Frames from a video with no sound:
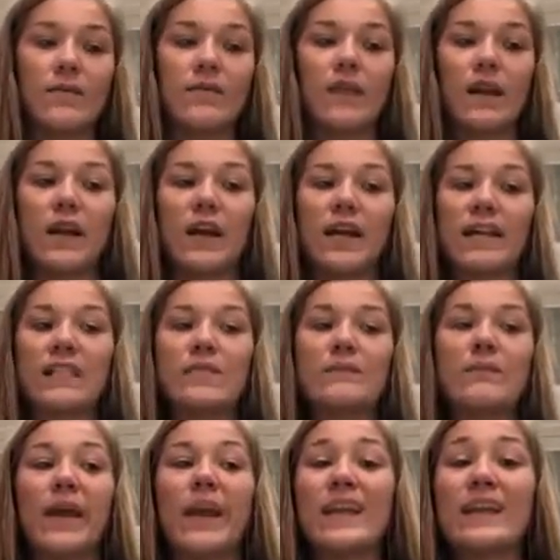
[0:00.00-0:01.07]
they are
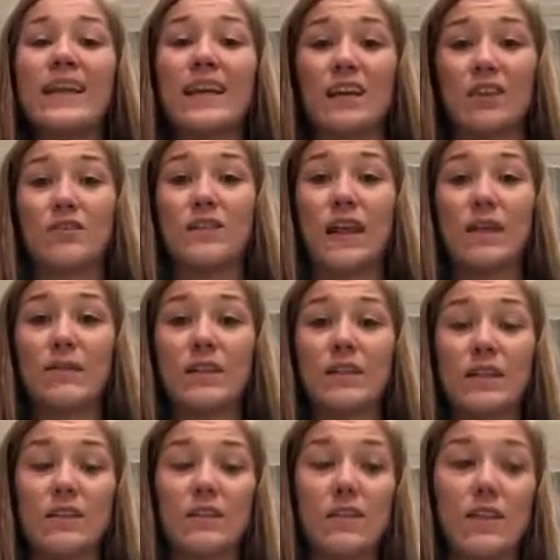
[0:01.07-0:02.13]
expanding
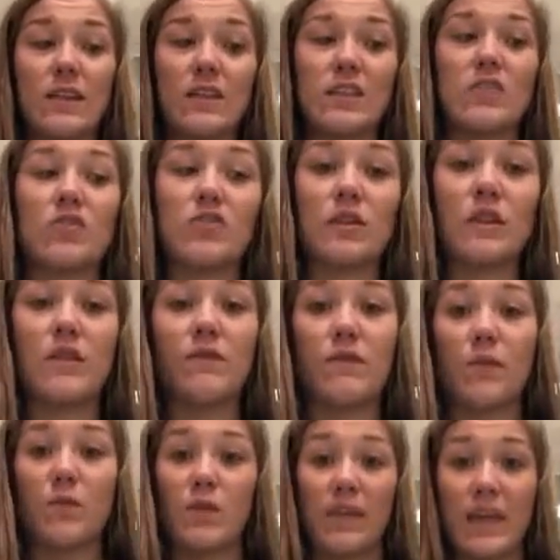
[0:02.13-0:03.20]
entertainment industry
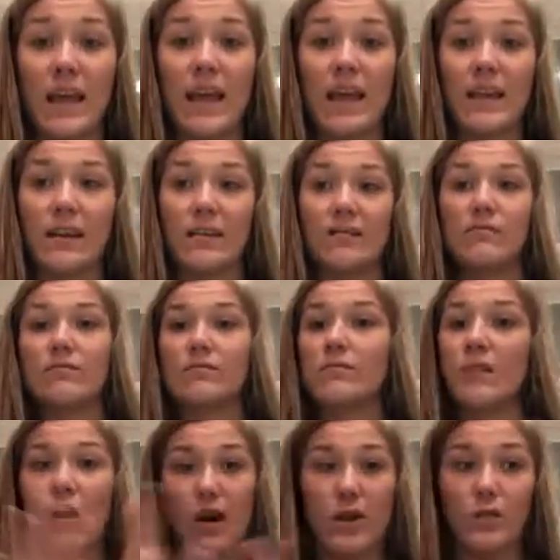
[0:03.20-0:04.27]
from within
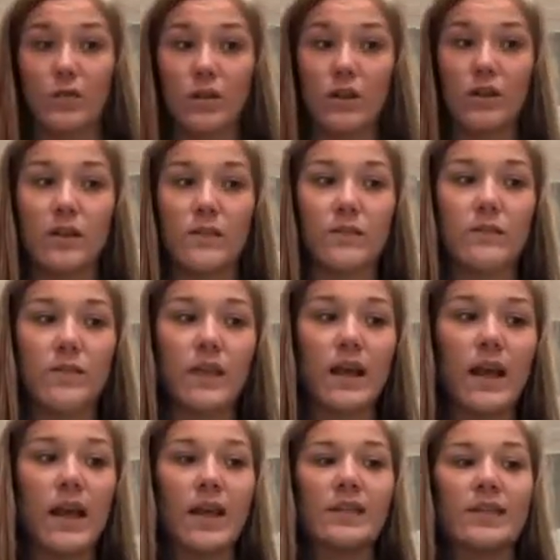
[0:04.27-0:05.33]
onward.
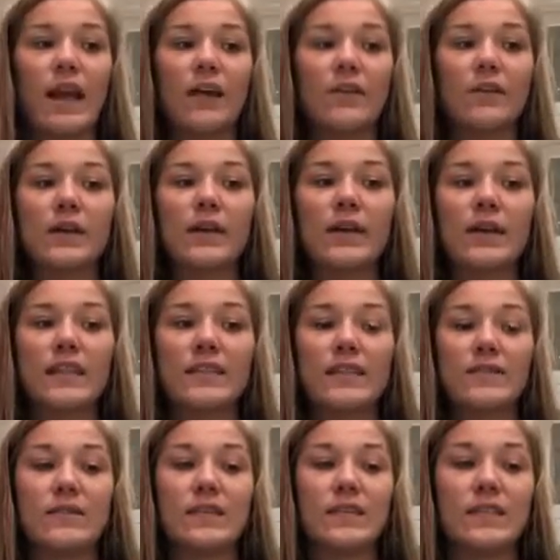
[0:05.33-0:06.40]
South Korea is
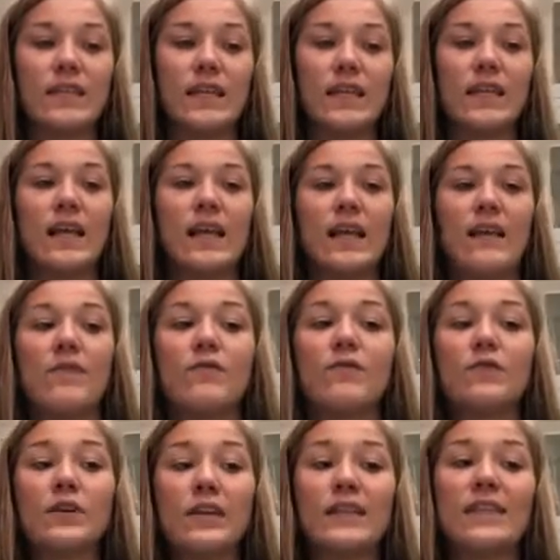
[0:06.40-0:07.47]
even seen
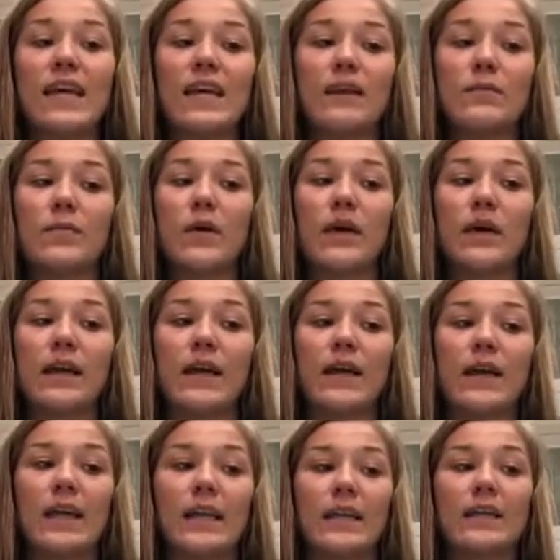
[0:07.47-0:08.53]
freely taking part
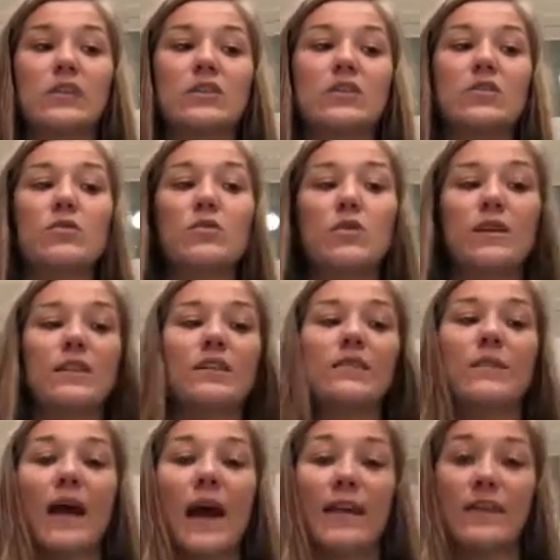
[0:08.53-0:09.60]
in
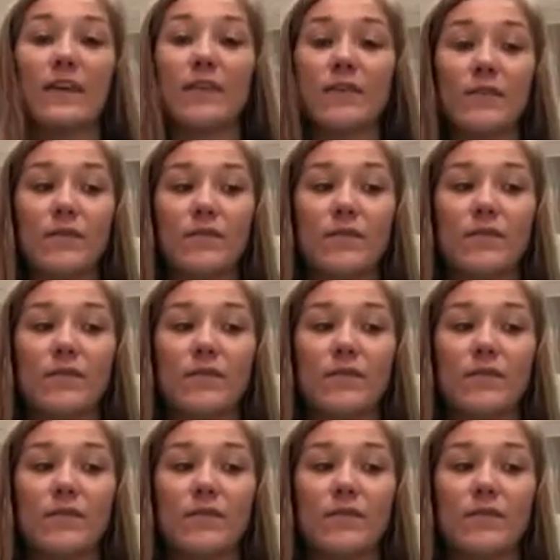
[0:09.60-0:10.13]
consumerism at their